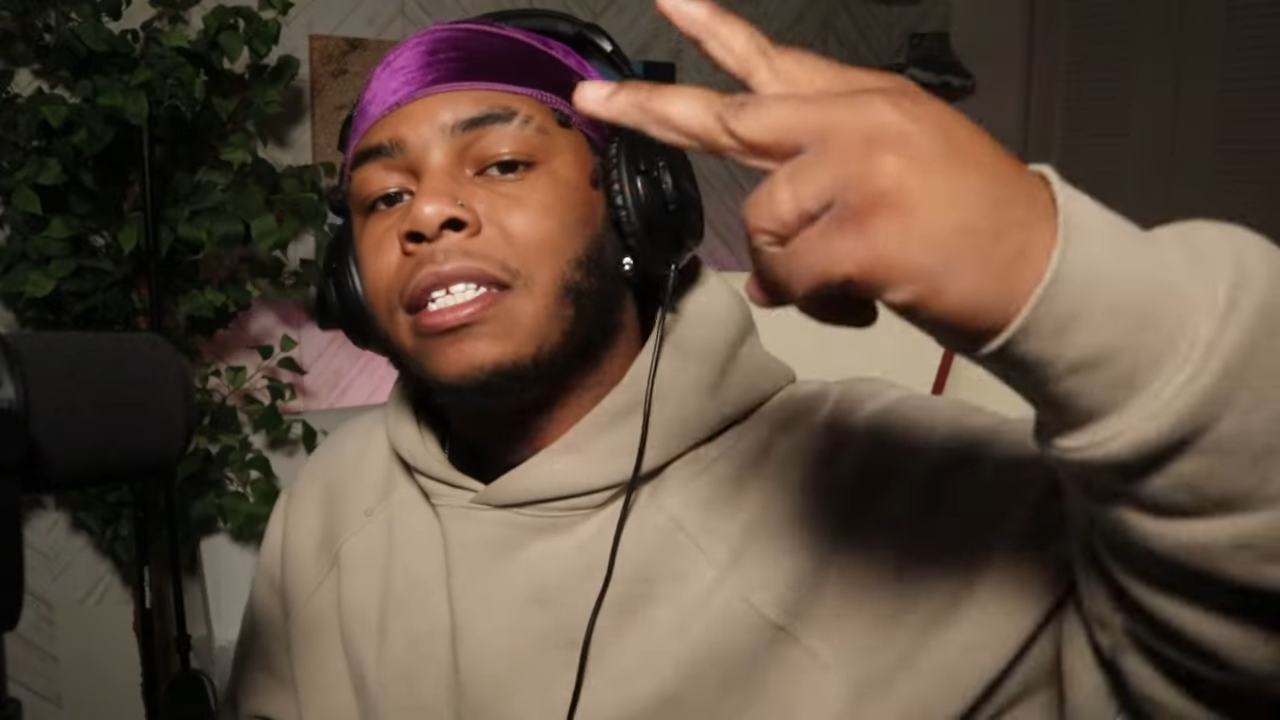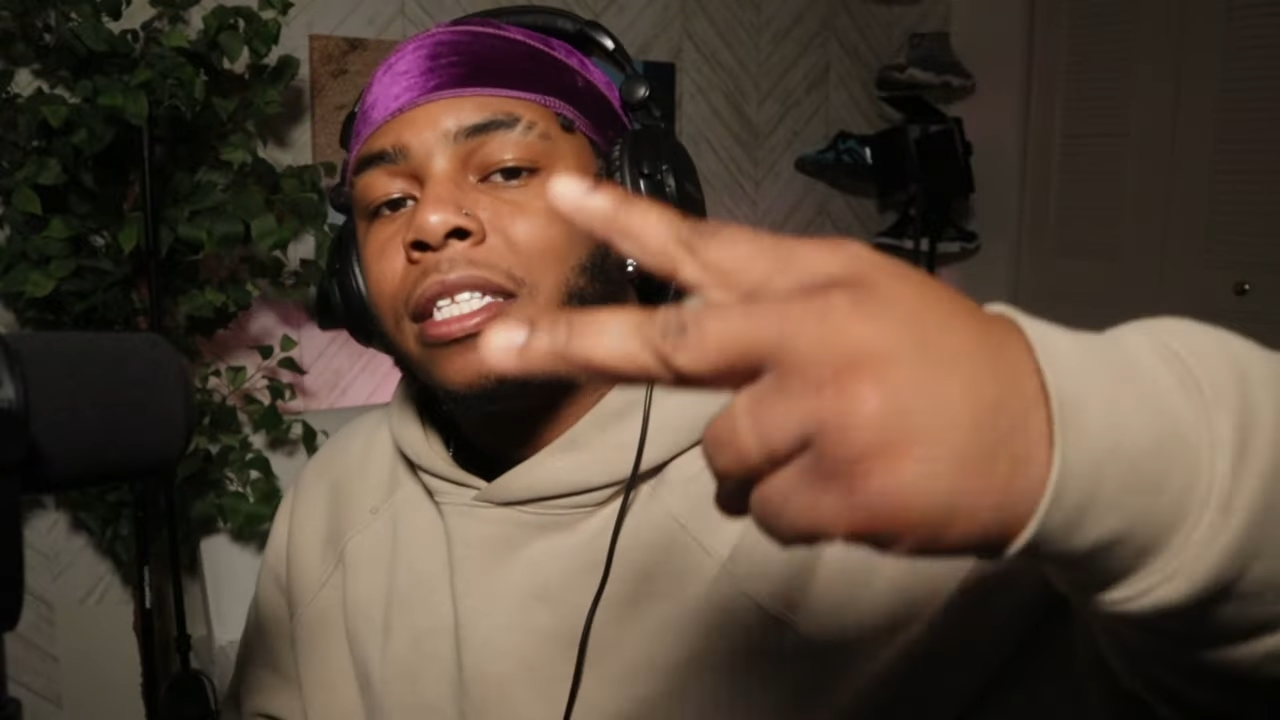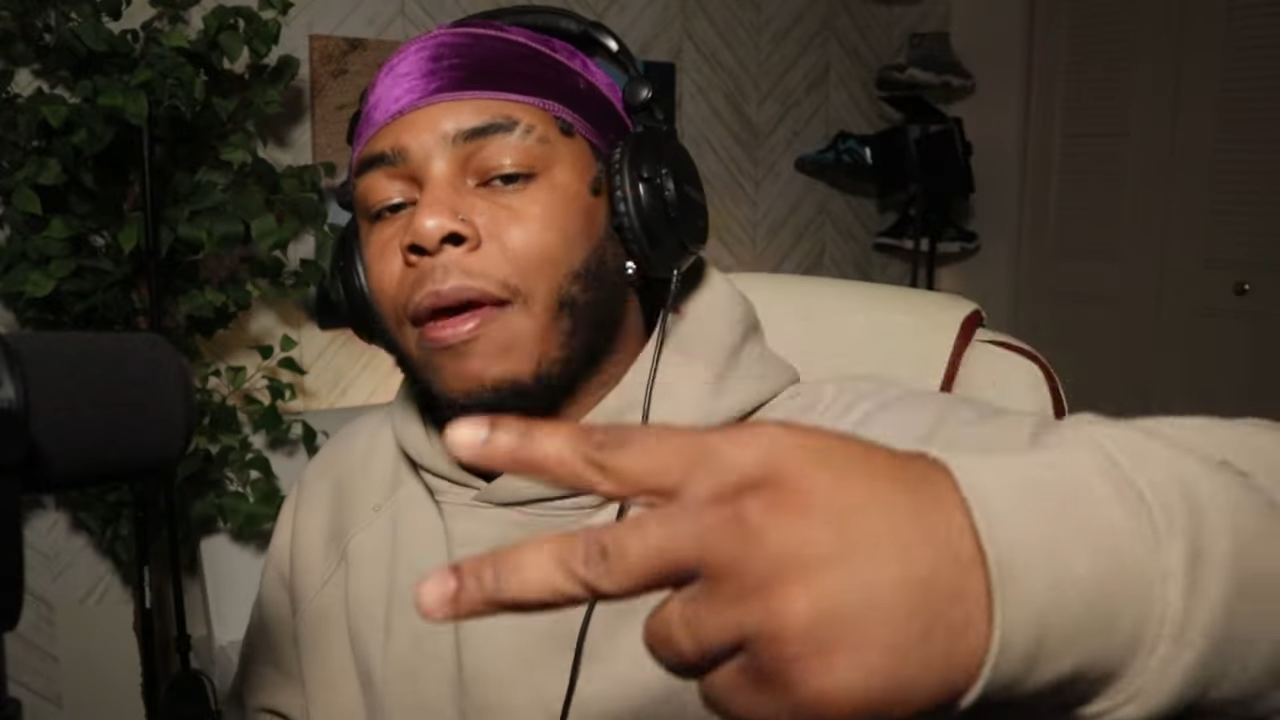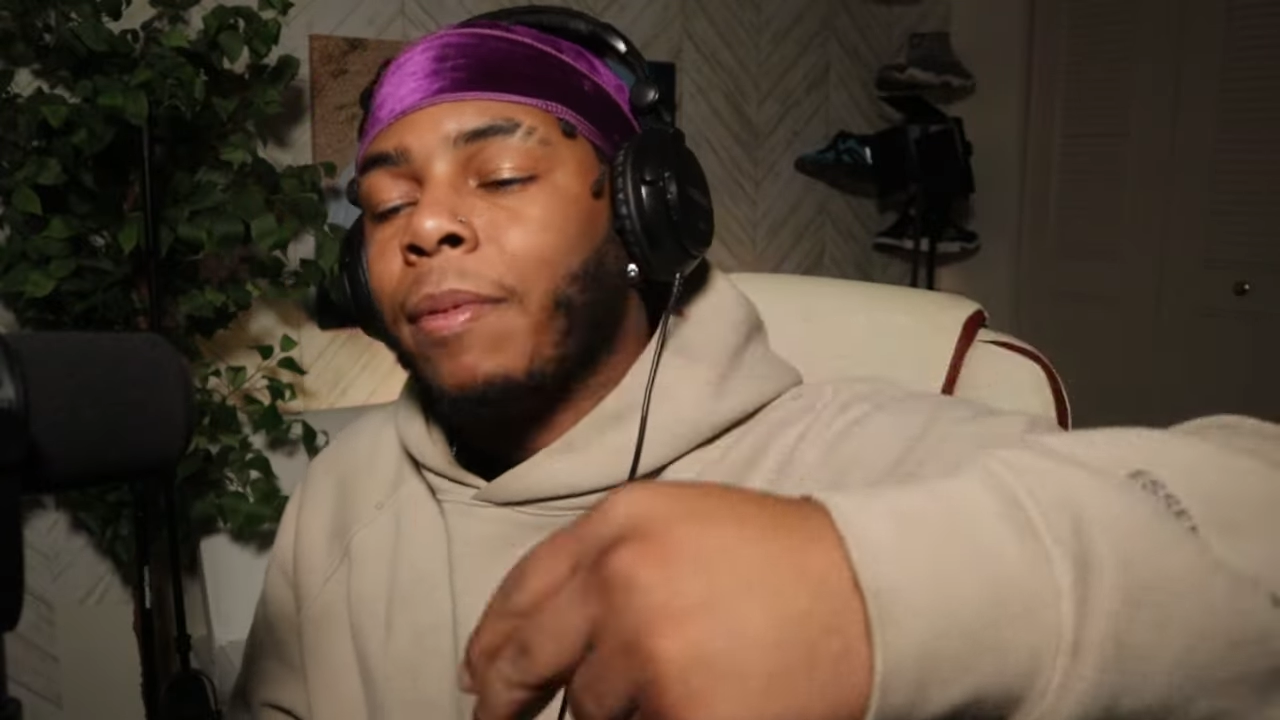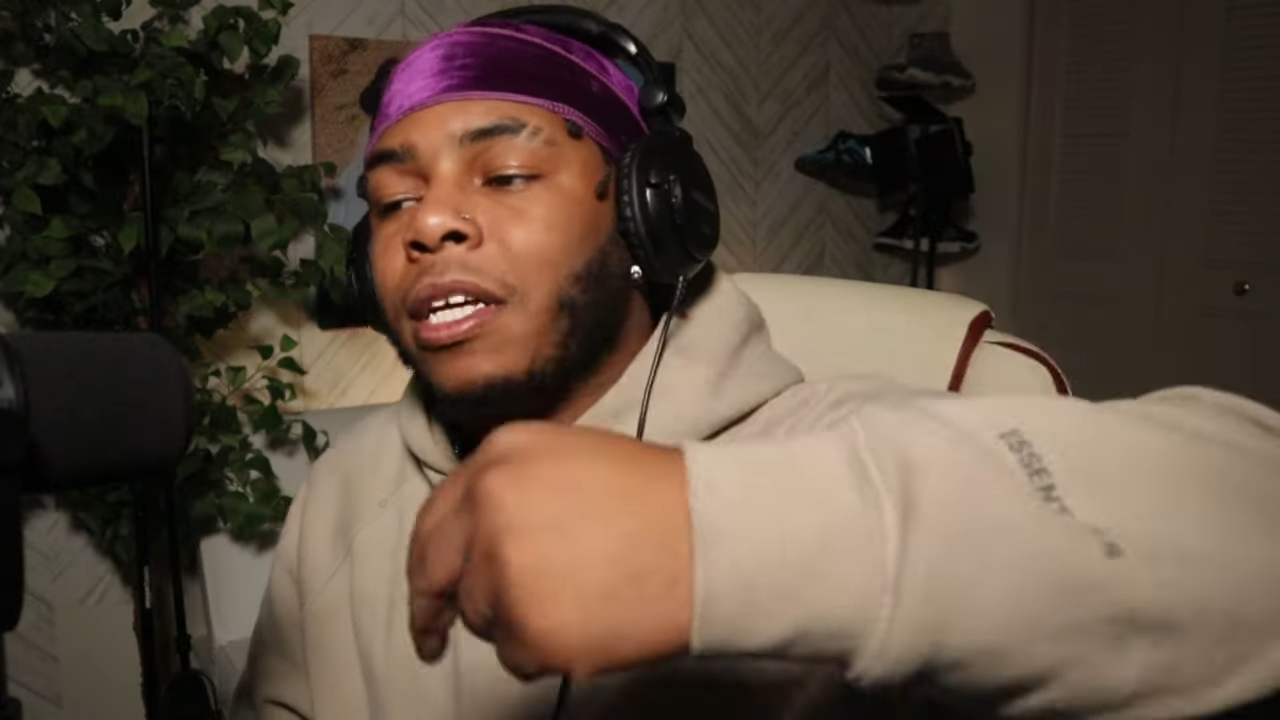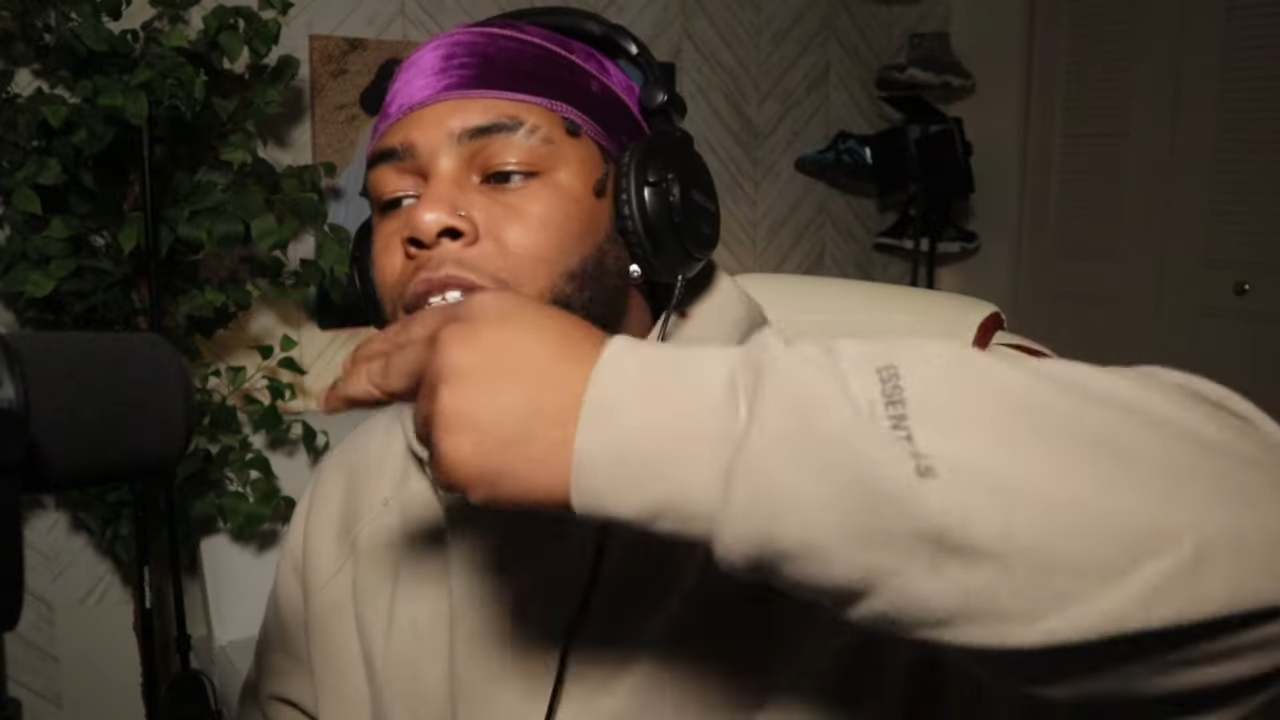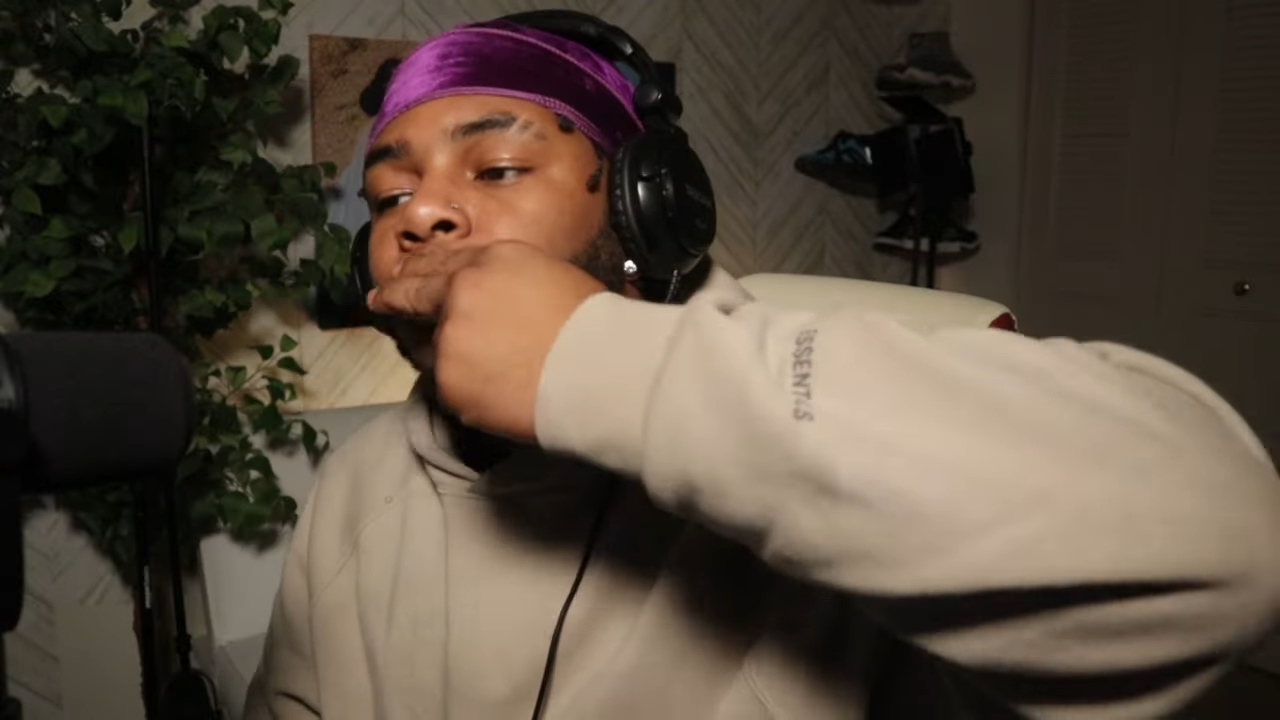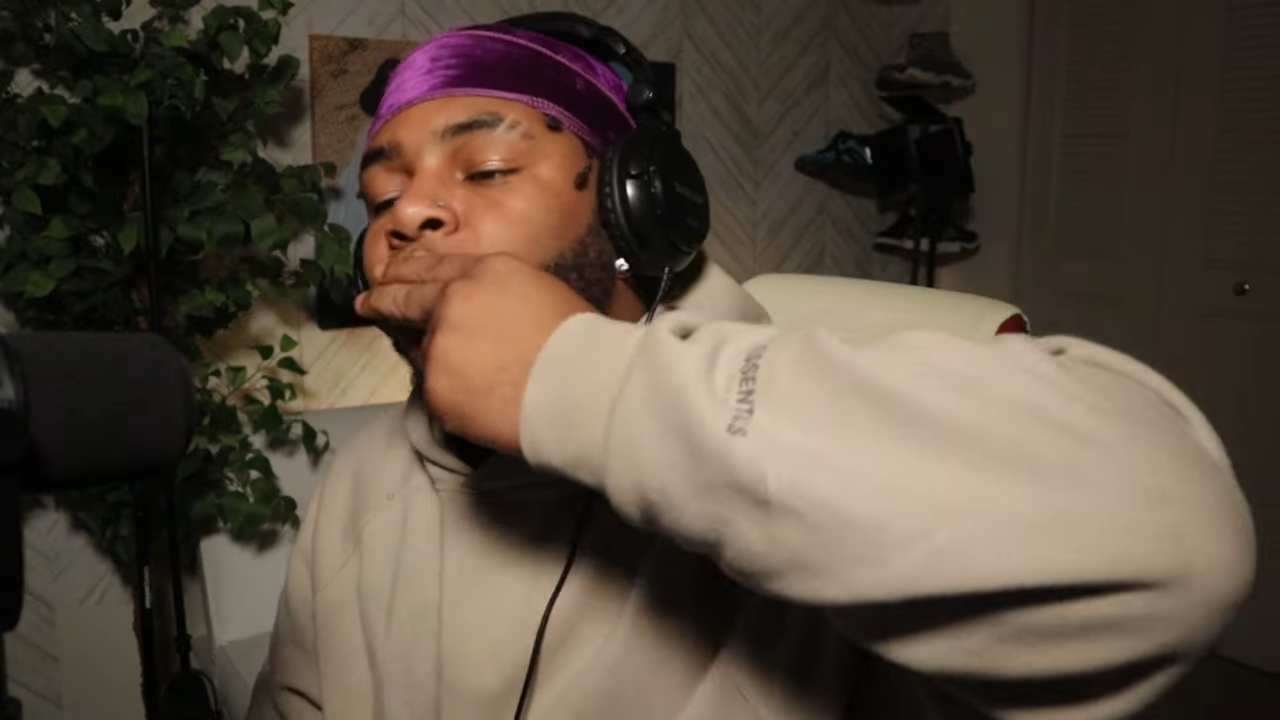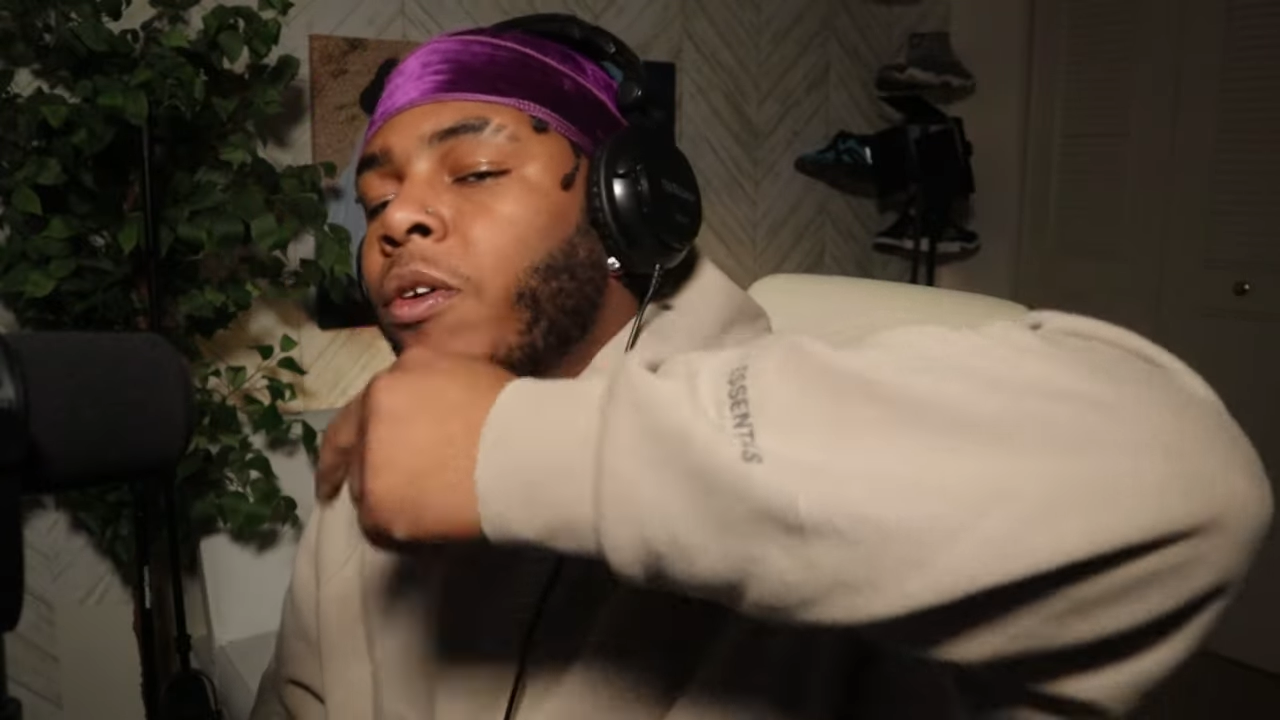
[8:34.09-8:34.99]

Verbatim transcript: Stay blessed.